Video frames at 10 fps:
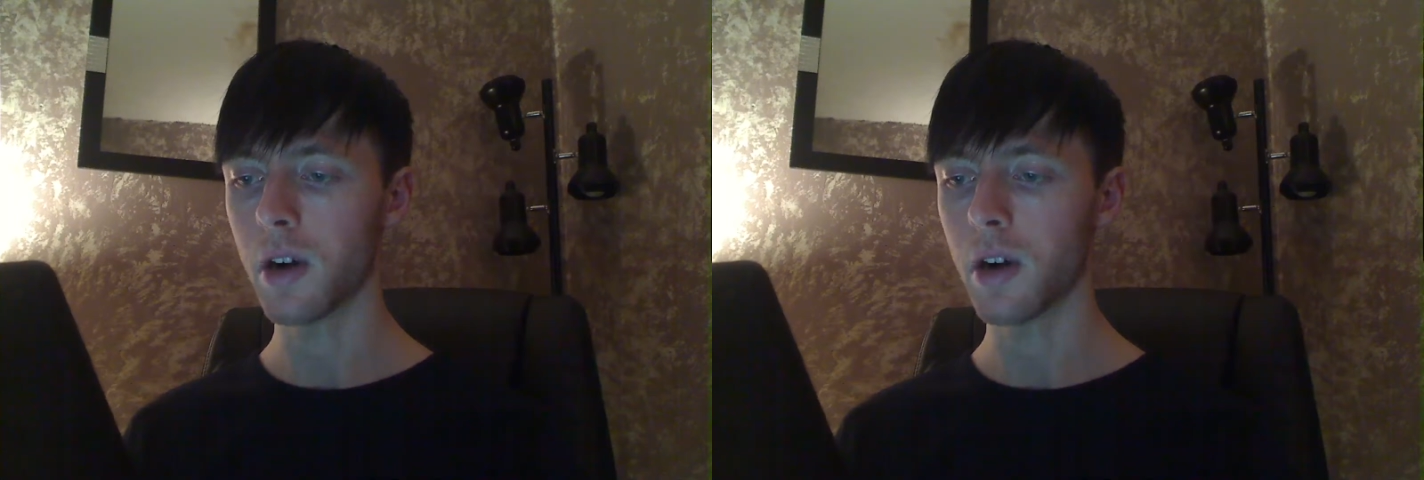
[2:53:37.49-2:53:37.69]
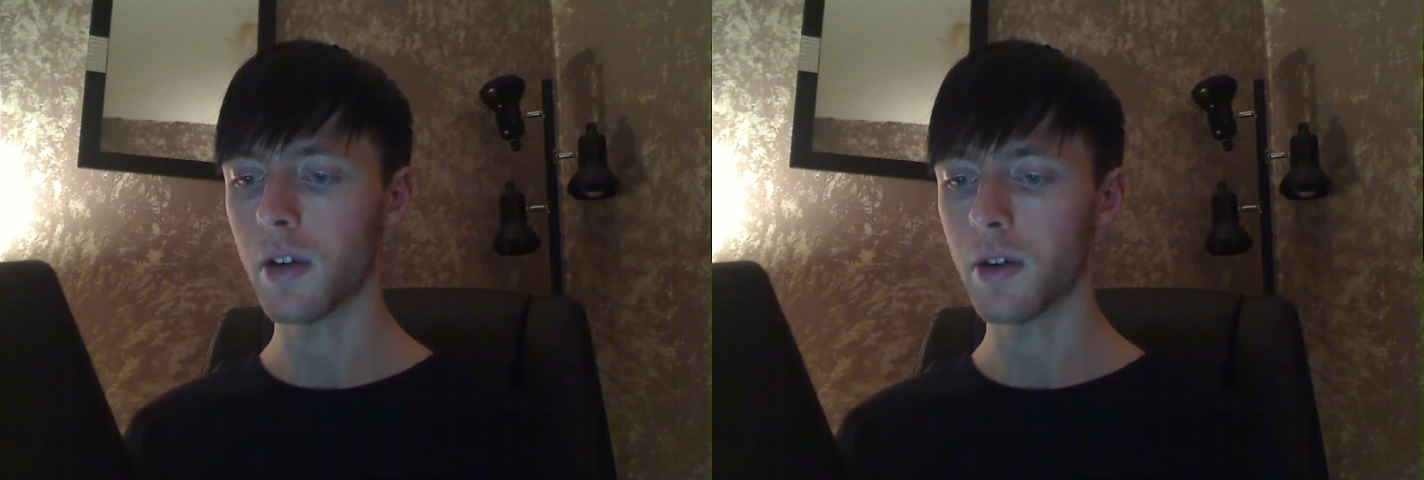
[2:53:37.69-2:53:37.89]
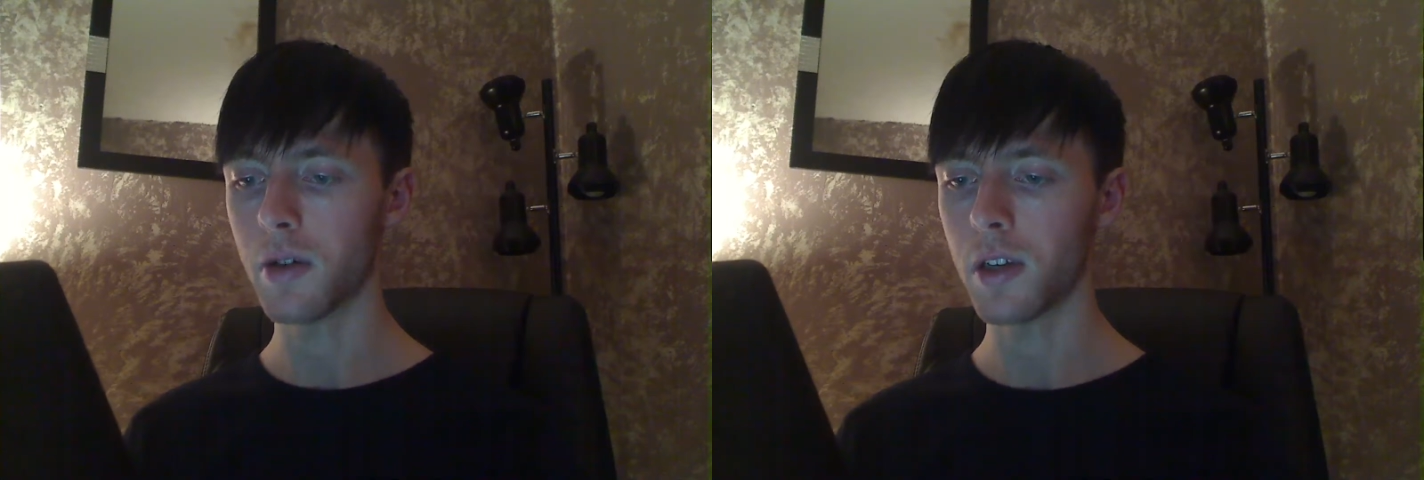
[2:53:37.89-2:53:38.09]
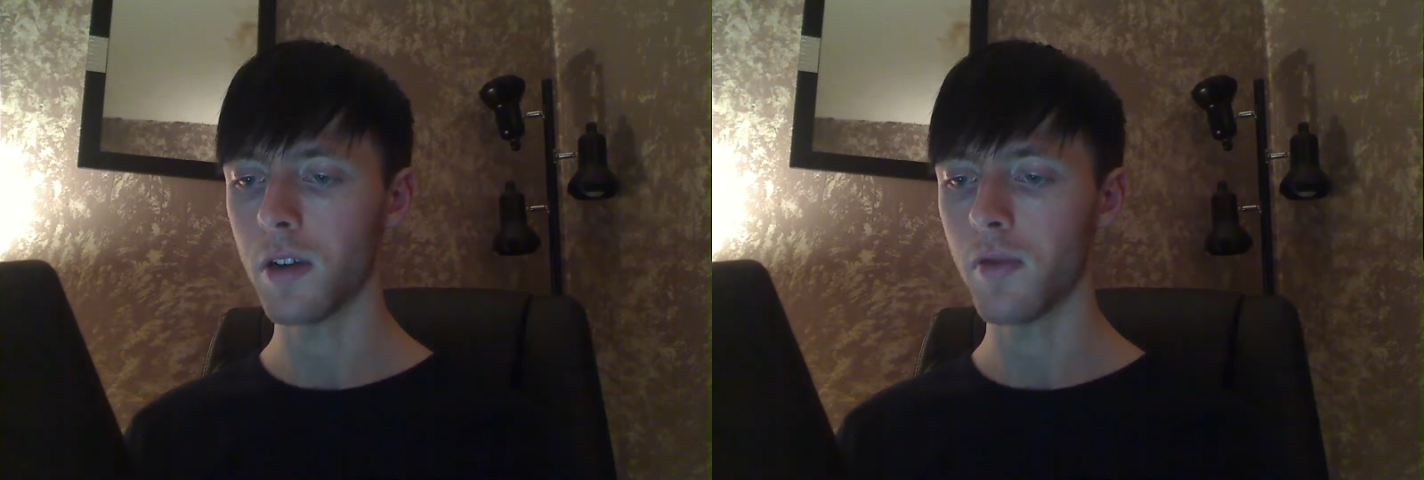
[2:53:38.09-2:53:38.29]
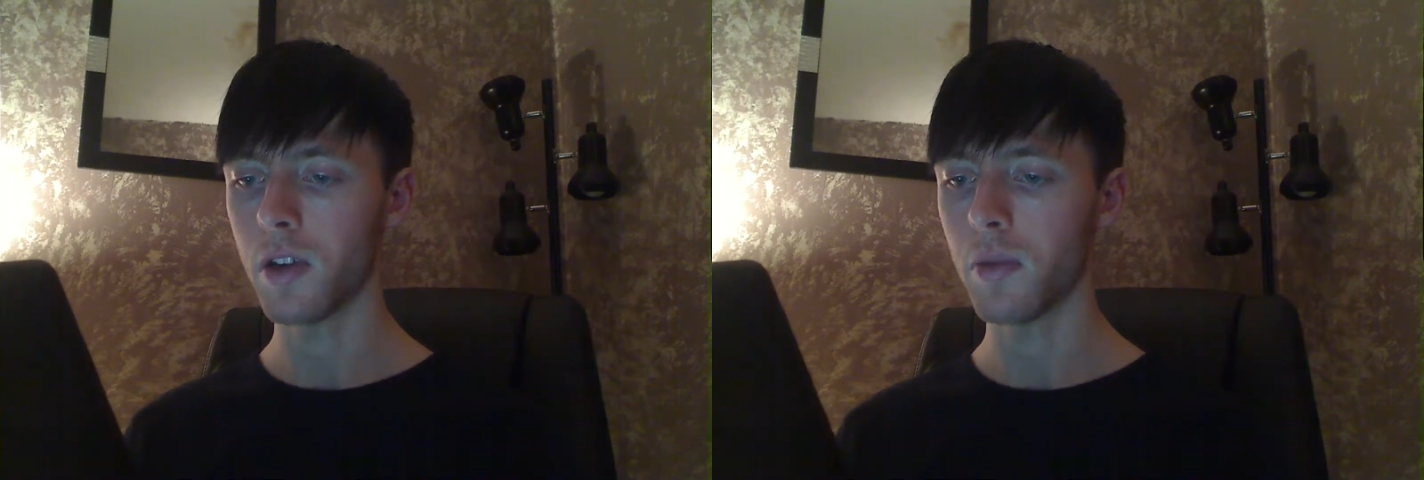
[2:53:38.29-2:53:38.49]
hard on
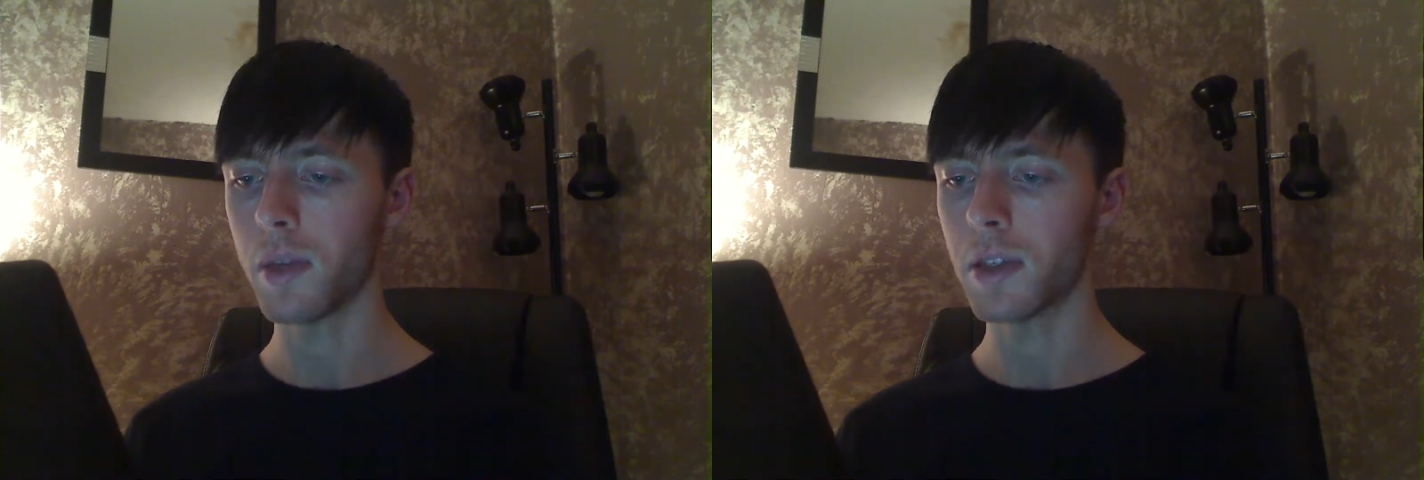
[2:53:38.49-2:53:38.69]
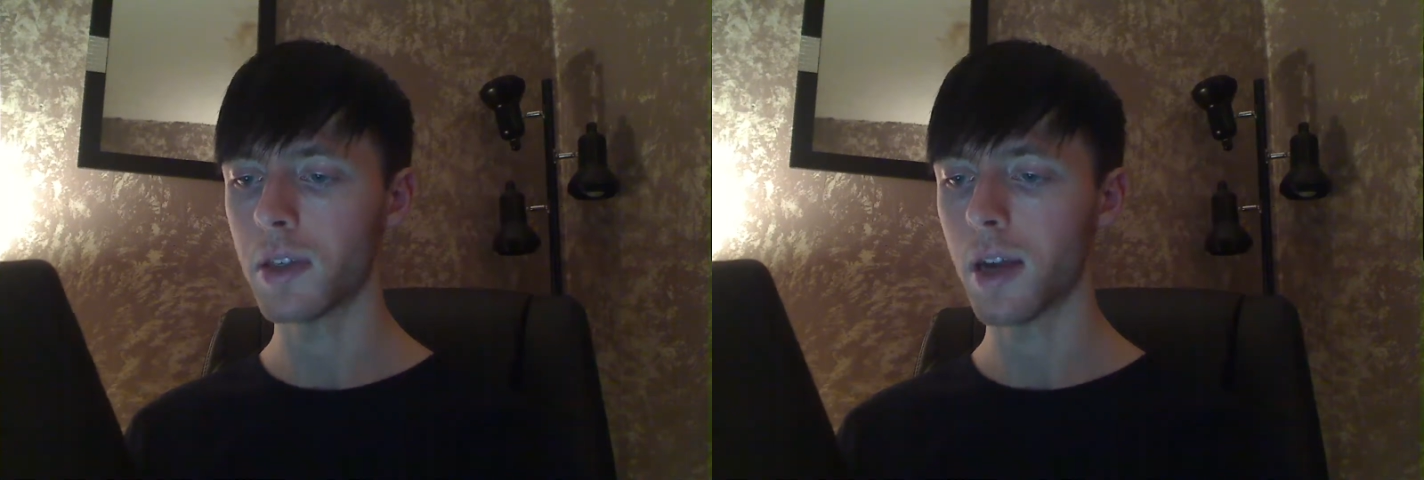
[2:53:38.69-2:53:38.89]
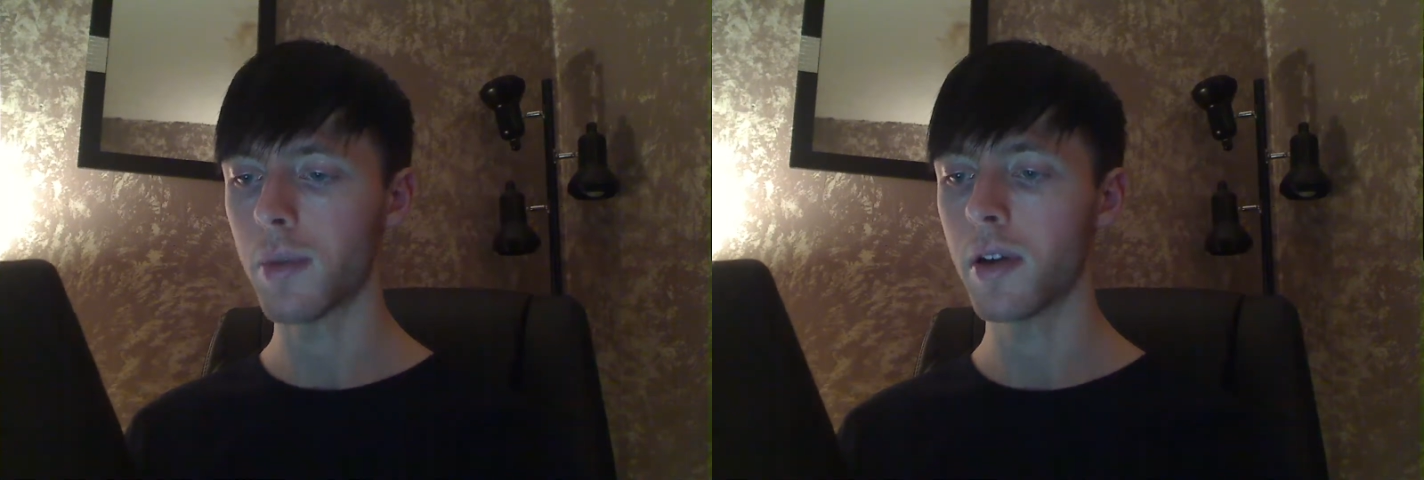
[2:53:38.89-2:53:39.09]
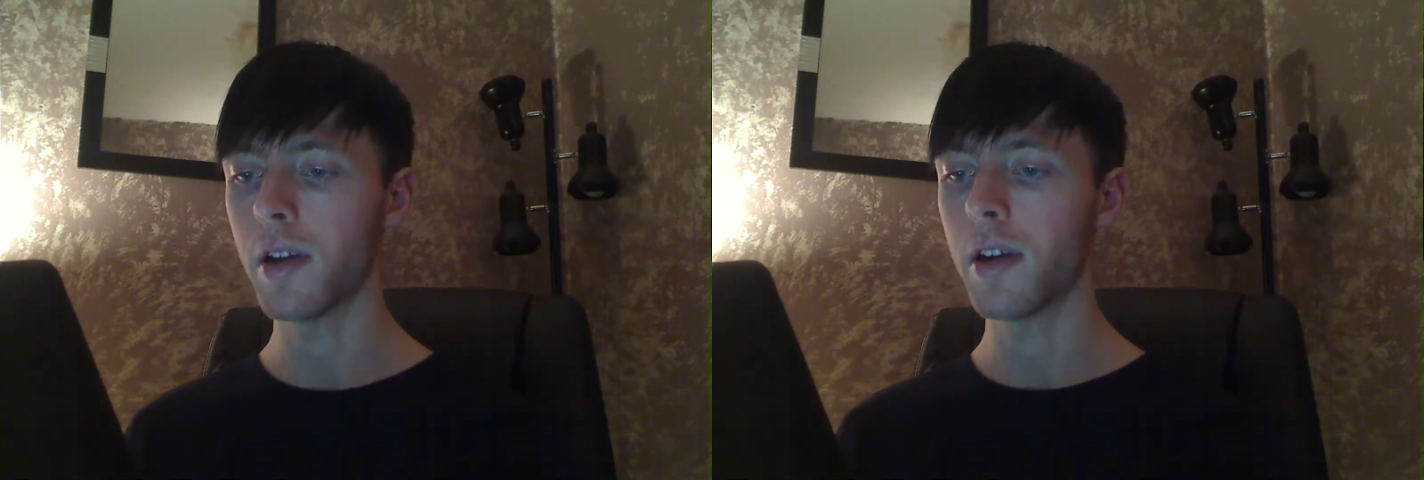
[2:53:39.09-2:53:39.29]
yourself when you misstep.